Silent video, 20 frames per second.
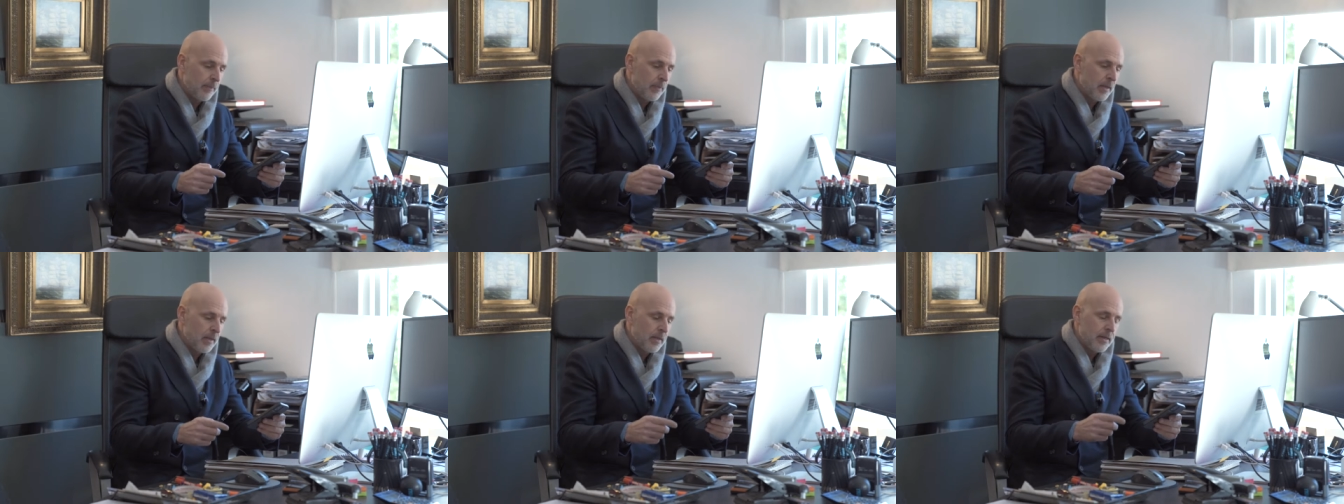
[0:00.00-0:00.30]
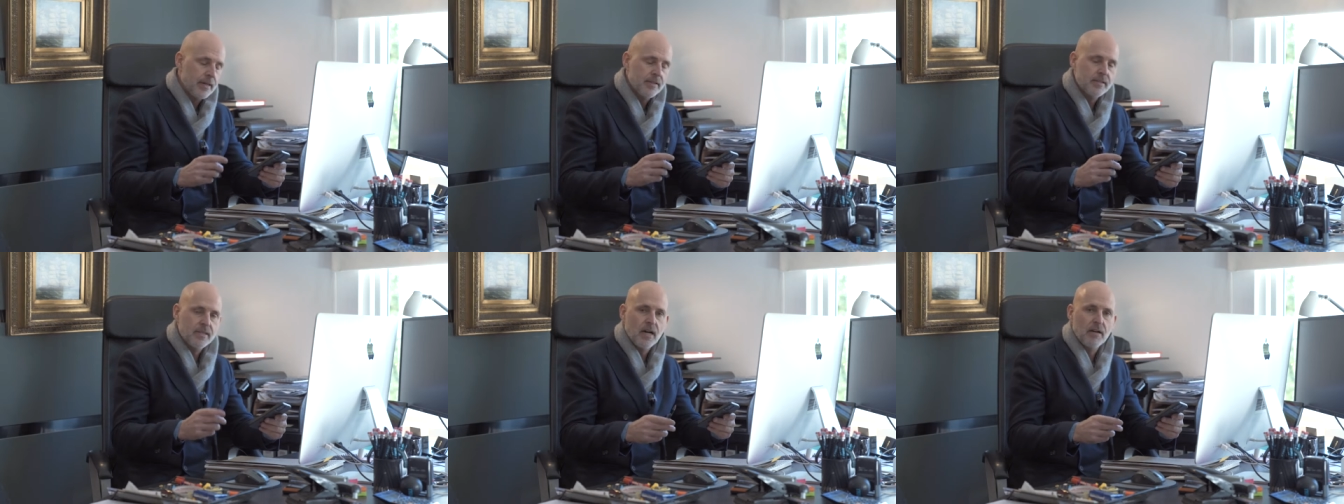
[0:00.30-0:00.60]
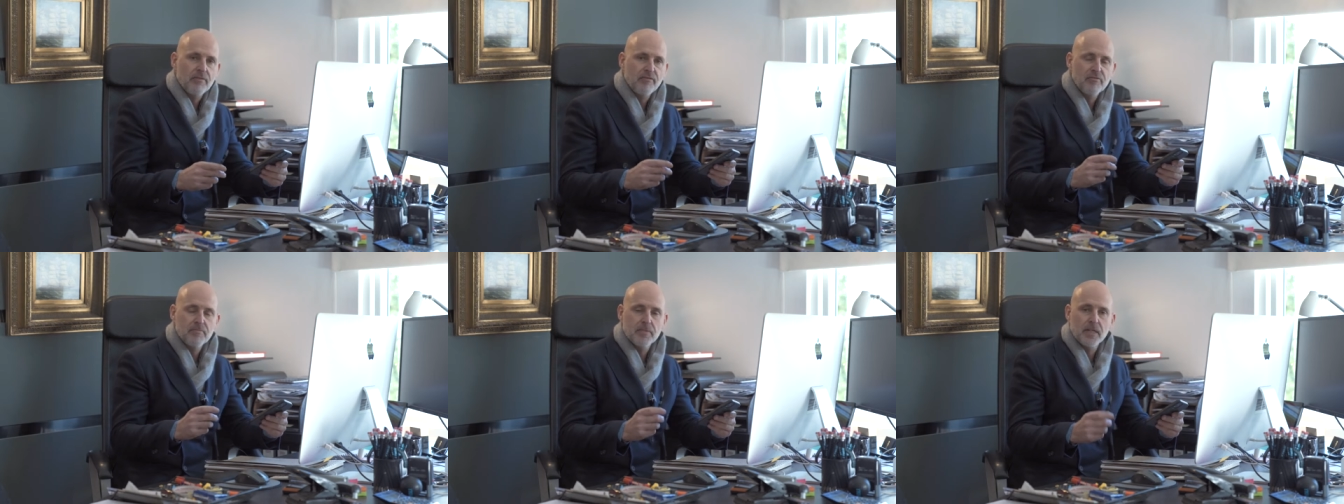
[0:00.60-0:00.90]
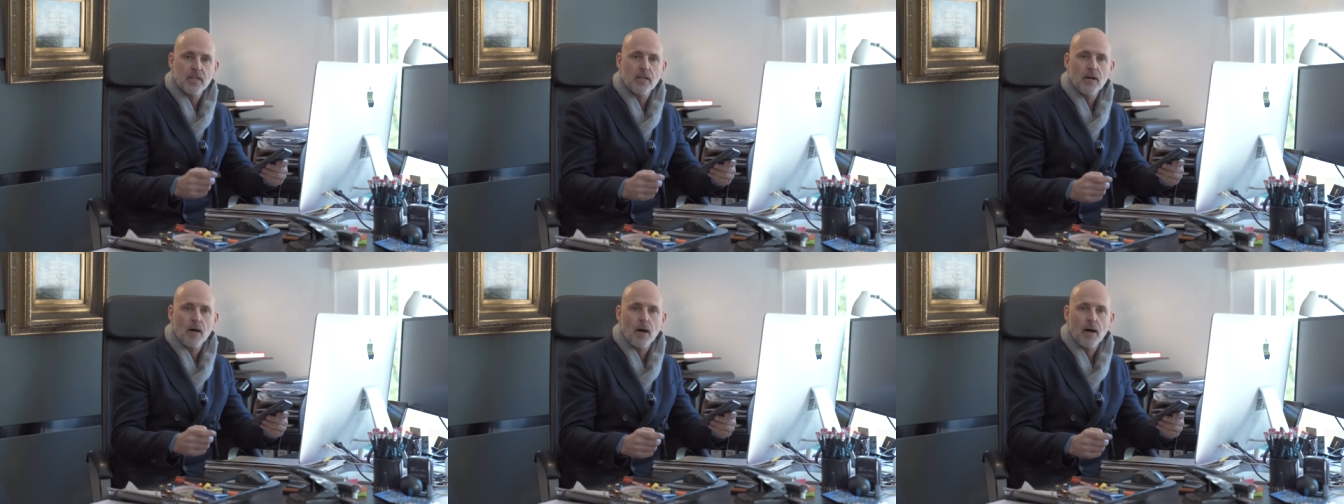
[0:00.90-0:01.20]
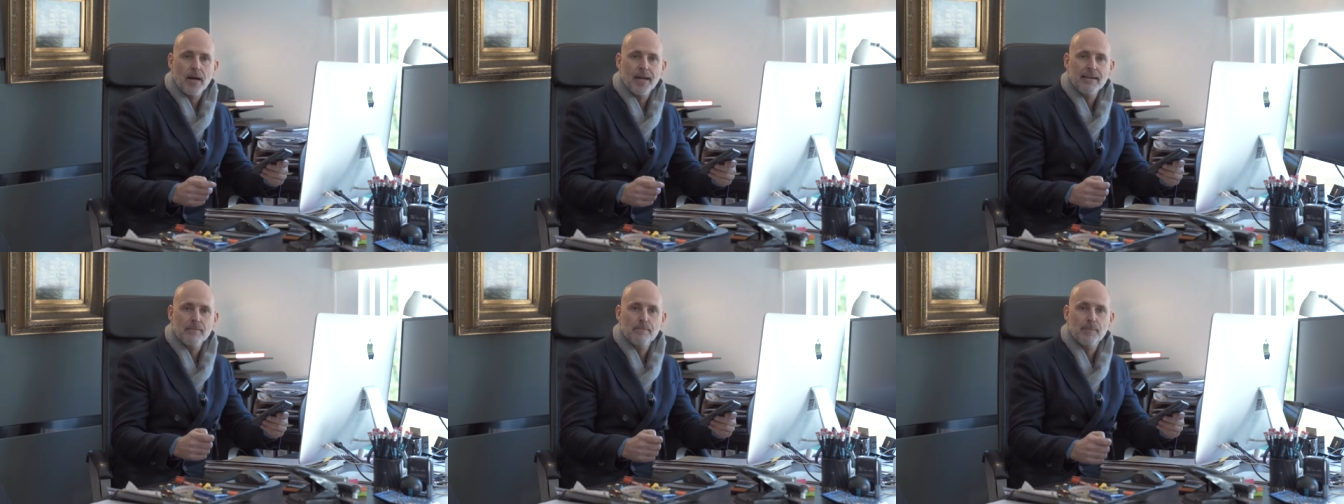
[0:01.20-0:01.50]
has come from a
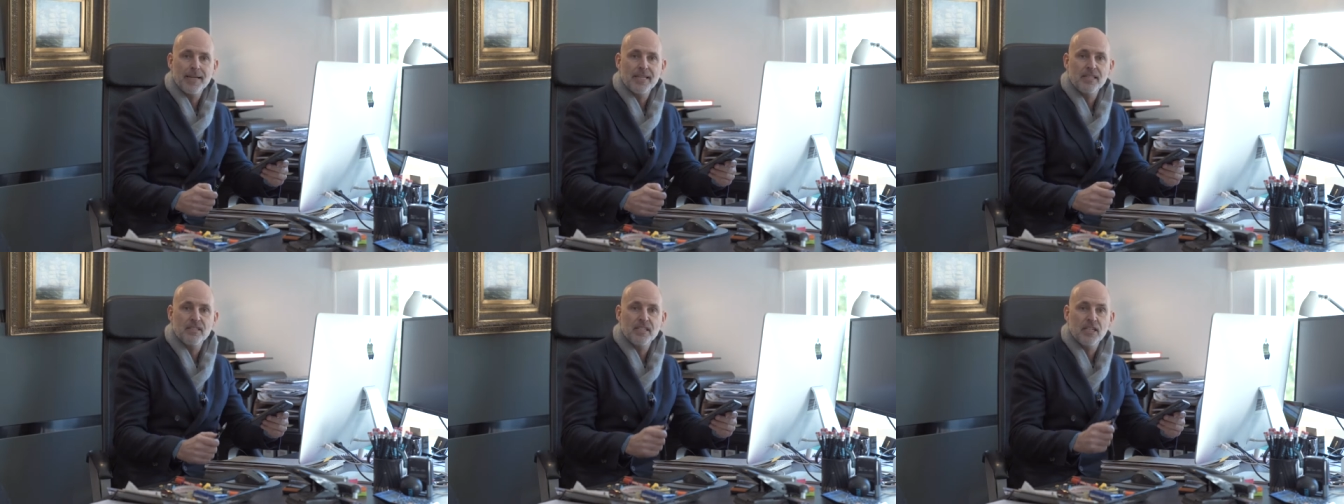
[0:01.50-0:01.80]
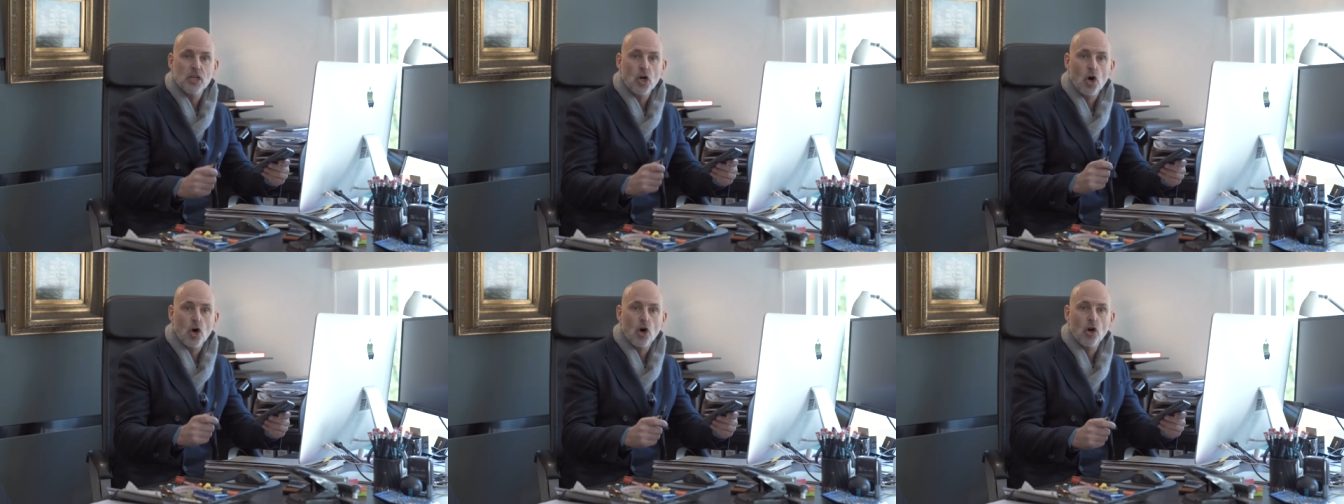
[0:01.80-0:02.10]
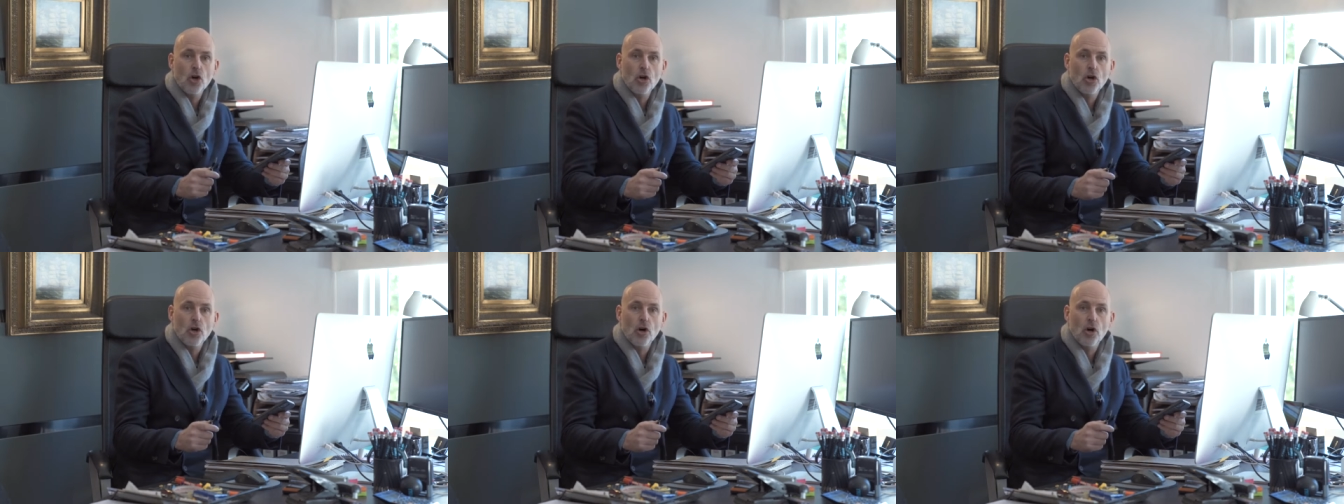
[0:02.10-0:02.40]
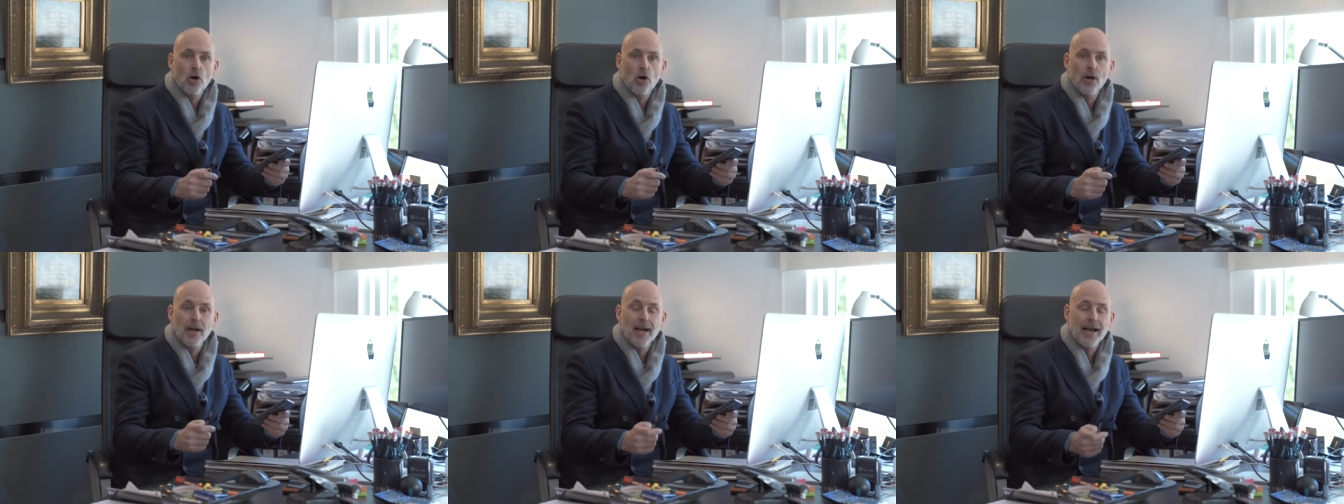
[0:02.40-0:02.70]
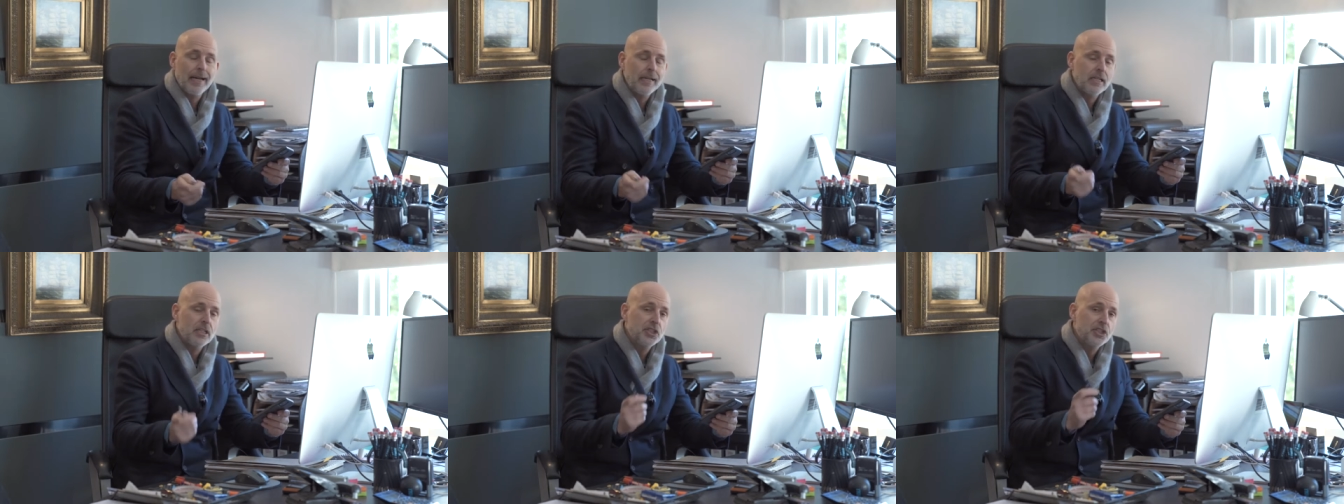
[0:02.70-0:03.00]
guy based in Hong Kong
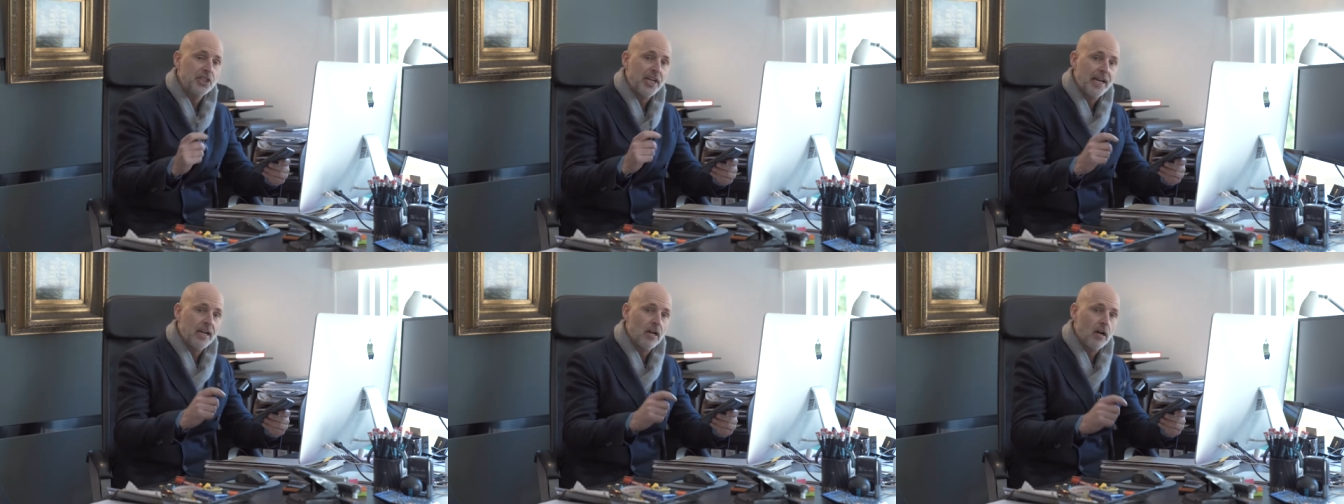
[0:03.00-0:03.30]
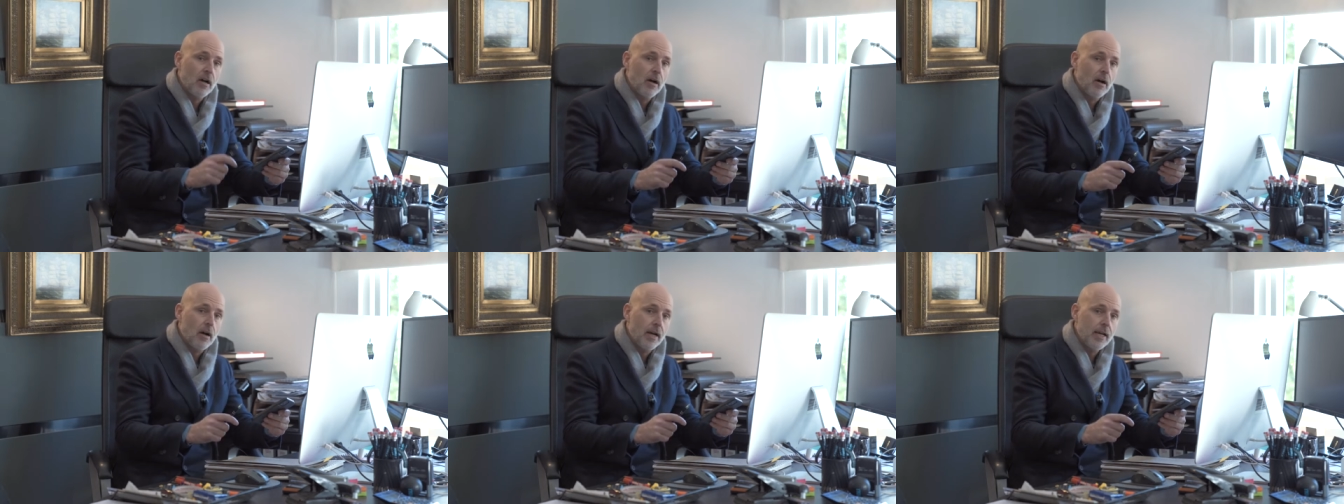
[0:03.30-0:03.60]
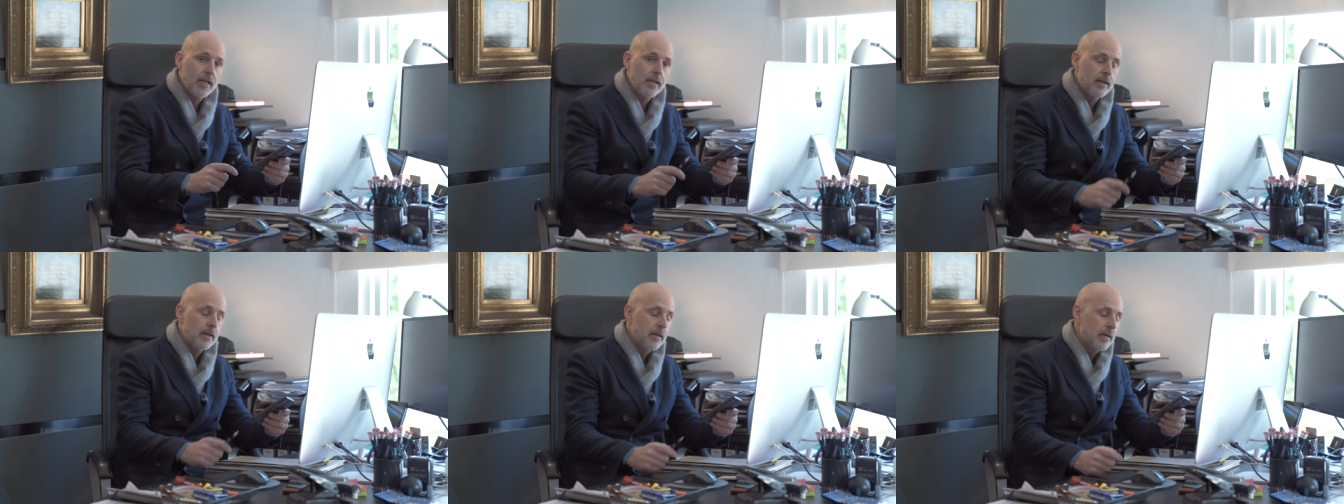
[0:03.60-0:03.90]
and Shanghai.